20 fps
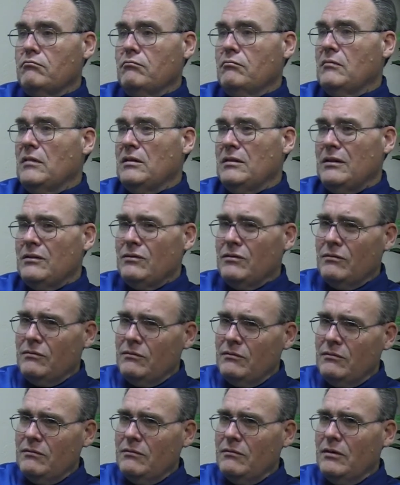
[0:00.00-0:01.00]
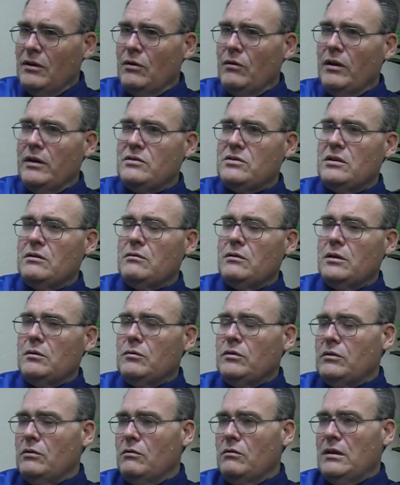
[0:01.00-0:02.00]
And that's, I generally
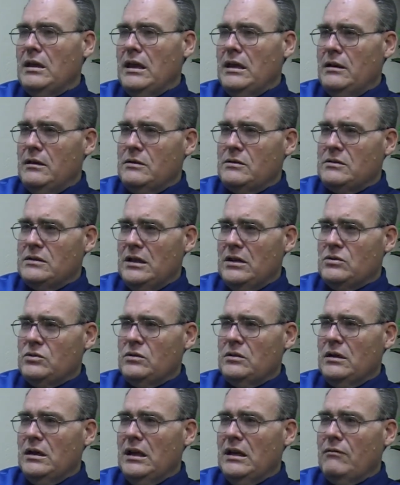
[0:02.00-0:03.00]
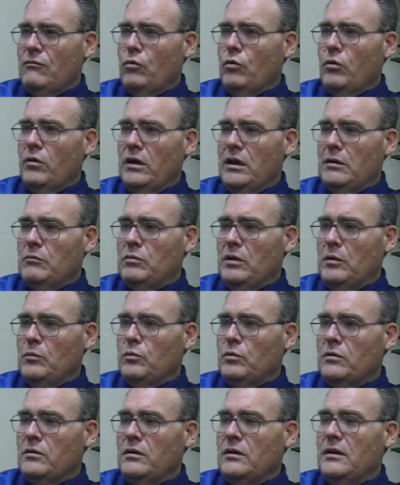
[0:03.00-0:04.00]
would do that in a session to kind of orient
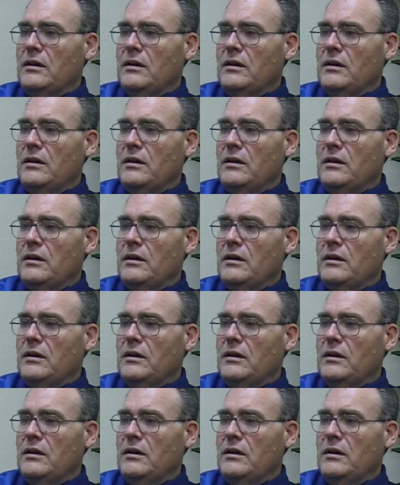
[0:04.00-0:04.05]
people.